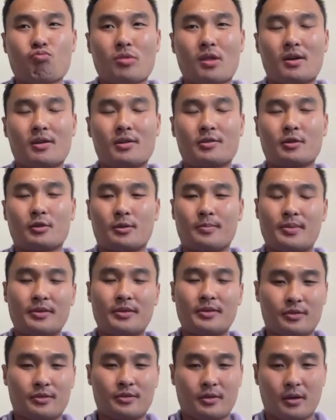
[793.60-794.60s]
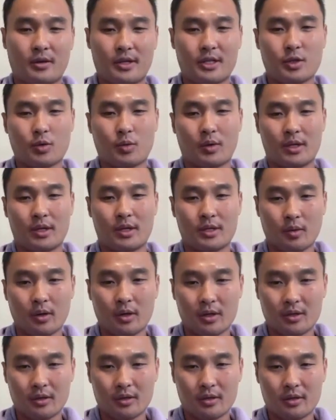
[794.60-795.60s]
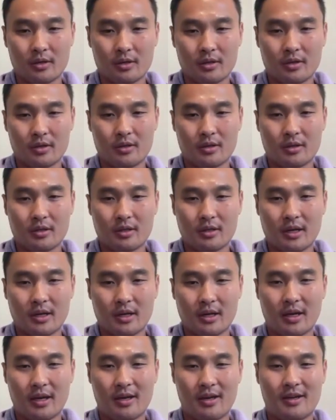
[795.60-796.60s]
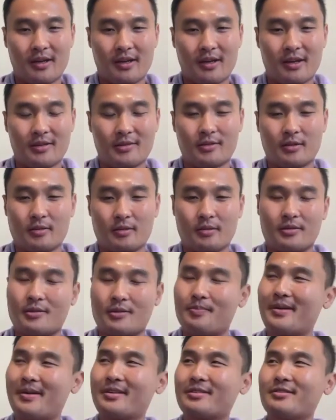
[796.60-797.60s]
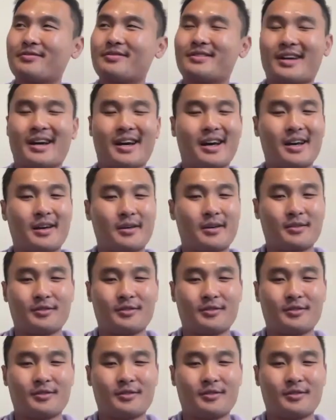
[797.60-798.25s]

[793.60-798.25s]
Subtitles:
So the business started in 2020. It's the best of times.